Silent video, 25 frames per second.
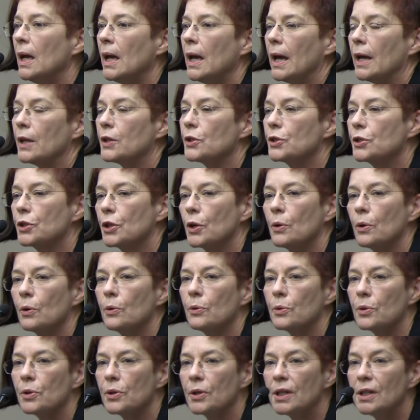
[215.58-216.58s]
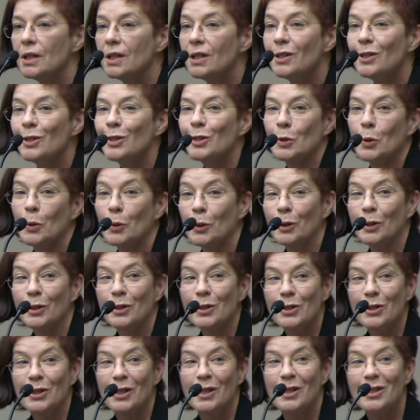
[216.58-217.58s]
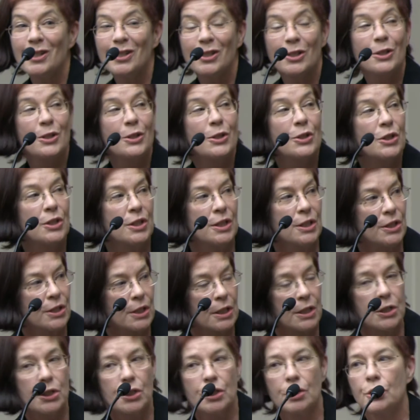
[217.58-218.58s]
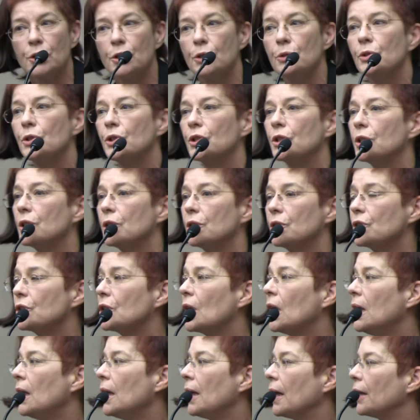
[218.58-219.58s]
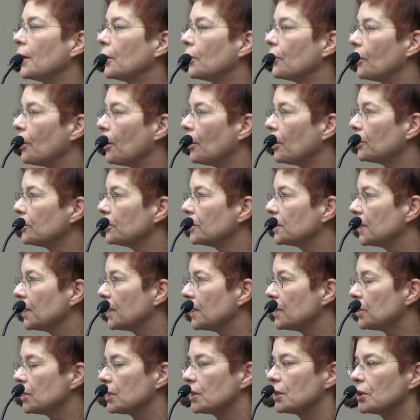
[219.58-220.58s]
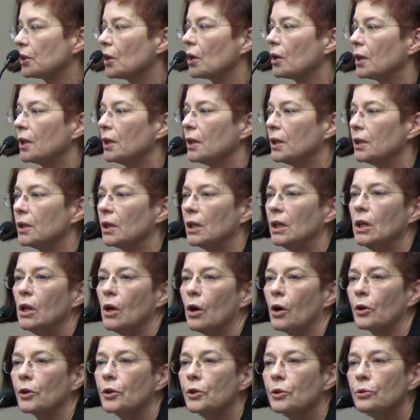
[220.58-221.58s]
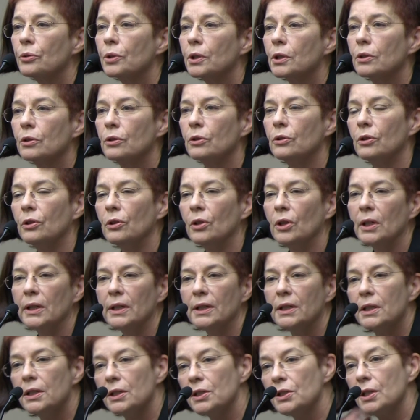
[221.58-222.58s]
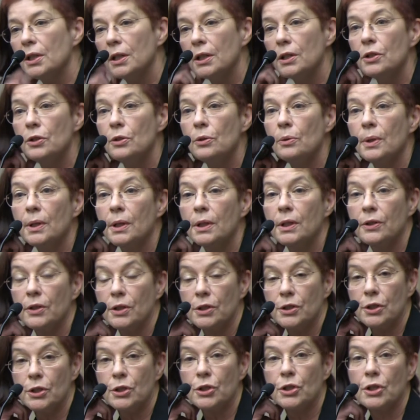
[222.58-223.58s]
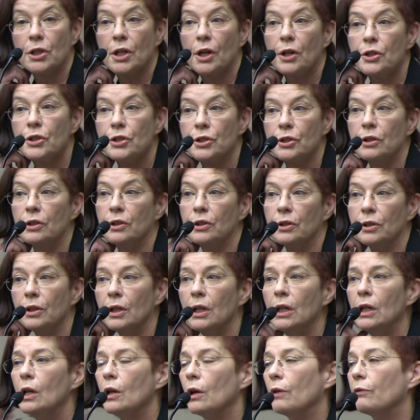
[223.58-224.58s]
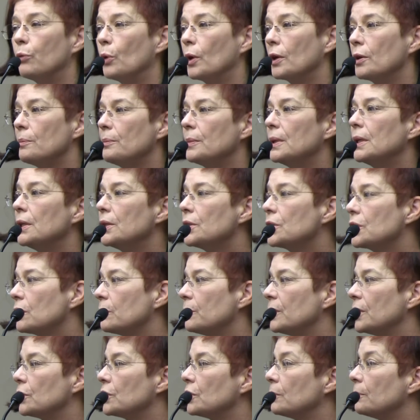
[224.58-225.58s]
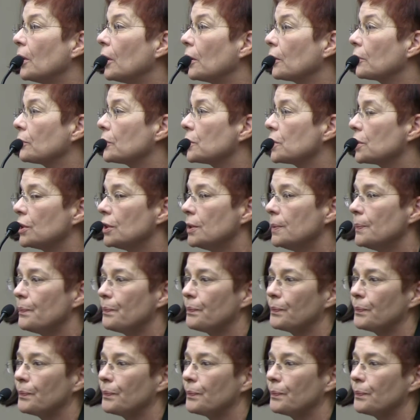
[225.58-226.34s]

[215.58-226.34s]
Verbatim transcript: And so these organizations, these institutions, and our honored guests tonight are critical in continuing the discussion of what it means to be a democracy,